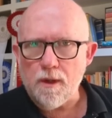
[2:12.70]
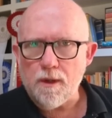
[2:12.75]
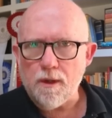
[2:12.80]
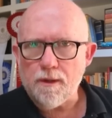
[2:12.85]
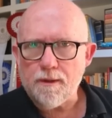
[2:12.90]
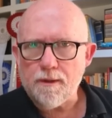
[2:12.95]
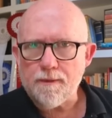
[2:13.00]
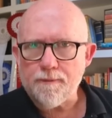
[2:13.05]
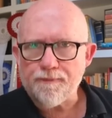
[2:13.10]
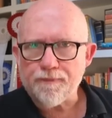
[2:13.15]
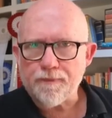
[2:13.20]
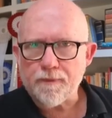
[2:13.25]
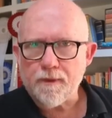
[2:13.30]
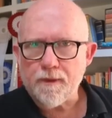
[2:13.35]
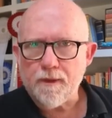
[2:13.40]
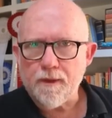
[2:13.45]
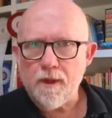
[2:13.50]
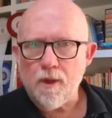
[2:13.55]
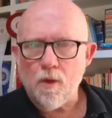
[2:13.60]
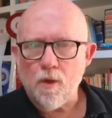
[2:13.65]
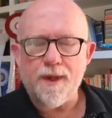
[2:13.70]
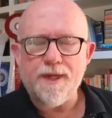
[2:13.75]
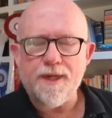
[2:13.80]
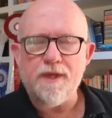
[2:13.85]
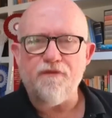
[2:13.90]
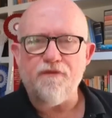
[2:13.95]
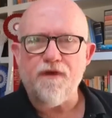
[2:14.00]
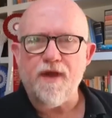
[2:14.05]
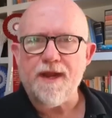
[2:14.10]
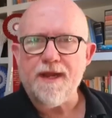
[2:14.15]
He wasn't just
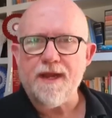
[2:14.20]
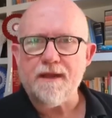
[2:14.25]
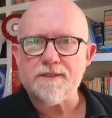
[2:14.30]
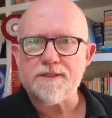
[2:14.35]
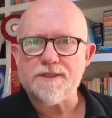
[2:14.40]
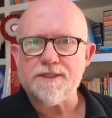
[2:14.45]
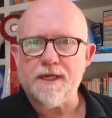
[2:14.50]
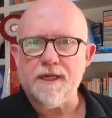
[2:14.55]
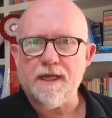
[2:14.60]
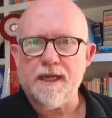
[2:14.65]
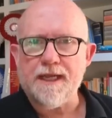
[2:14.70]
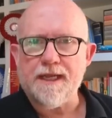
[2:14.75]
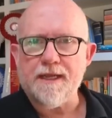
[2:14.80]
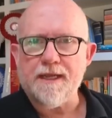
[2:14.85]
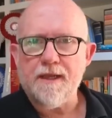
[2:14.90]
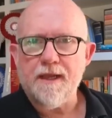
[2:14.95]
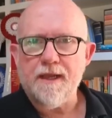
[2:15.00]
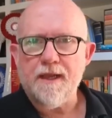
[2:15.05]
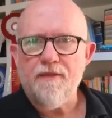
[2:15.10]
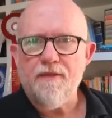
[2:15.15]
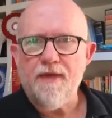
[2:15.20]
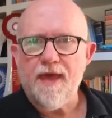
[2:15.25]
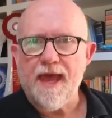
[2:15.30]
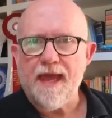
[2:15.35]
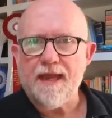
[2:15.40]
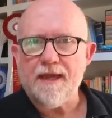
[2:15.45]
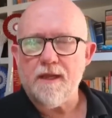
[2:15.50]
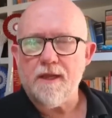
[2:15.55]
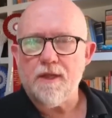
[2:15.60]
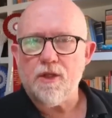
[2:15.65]
speaking to Trump, he
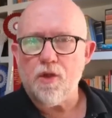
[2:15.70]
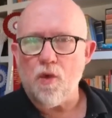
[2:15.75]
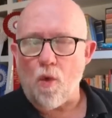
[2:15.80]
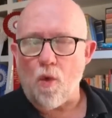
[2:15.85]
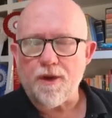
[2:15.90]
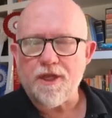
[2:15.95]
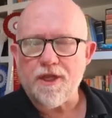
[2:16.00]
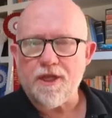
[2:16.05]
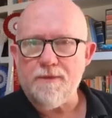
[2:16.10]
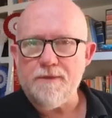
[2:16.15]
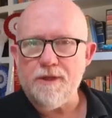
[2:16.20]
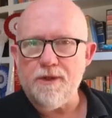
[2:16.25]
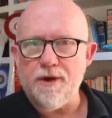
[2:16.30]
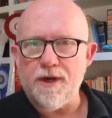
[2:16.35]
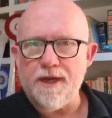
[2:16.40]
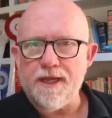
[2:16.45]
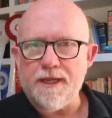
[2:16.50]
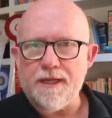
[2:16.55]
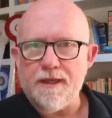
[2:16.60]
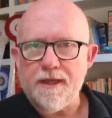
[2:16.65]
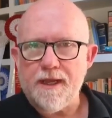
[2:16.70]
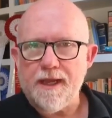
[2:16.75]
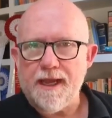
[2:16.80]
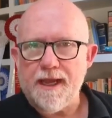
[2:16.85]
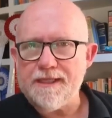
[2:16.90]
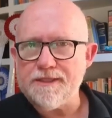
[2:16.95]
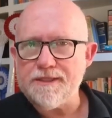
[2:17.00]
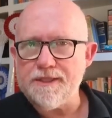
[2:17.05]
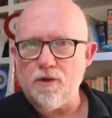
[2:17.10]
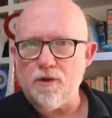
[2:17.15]
was speaking to everyone
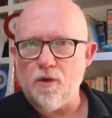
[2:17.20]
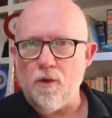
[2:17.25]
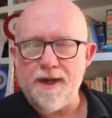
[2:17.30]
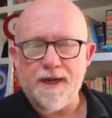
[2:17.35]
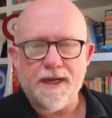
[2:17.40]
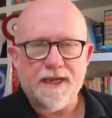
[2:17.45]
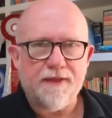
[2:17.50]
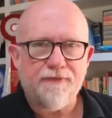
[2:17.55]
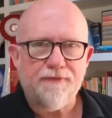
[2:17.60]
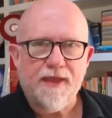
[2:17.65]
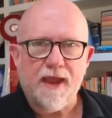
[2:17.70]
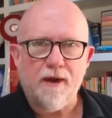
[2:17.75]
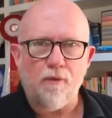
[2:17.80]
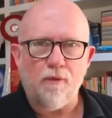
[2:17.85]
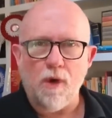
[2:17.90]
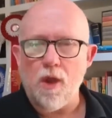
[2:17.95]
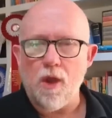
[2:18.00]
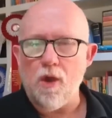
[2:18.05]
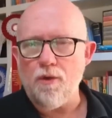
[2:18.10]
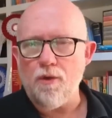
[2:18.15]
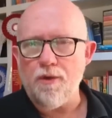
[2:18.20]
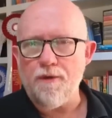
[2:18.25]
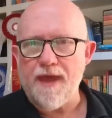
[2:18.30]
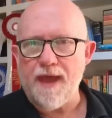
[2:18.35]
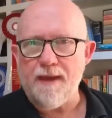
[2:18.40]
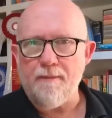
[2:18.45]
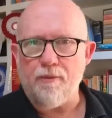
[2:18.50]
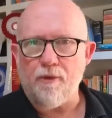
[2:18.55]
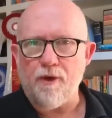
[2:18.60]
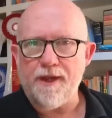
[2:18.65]
who's been gaslit by him
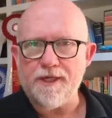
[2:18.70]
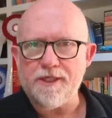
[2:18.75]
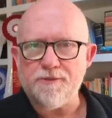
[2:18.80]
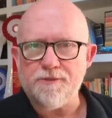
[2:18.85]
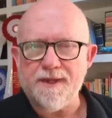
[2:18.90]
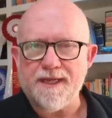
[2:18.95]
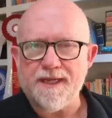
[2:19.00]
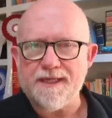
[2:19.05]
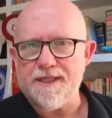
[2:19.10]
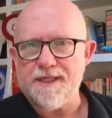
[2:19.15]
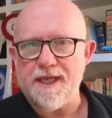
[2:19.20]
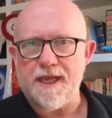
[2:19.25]
for years.